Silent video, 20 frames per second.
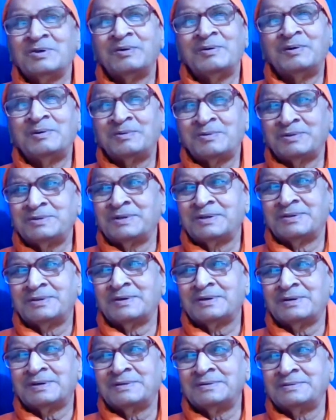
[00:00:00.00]
So he went to
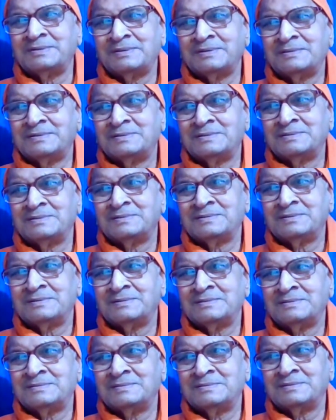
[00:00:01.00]
Janaka.
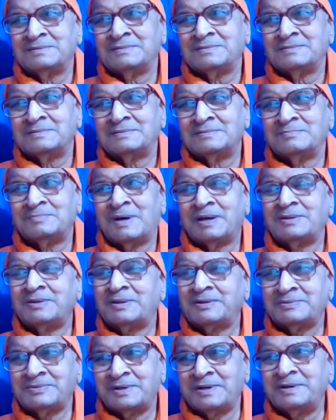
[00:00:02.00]

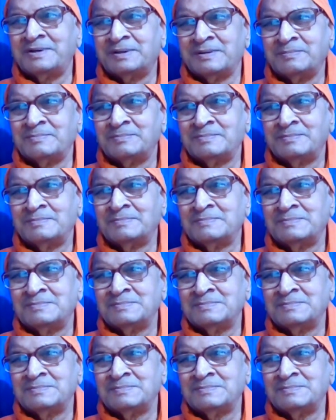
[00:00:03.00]
Father sent him.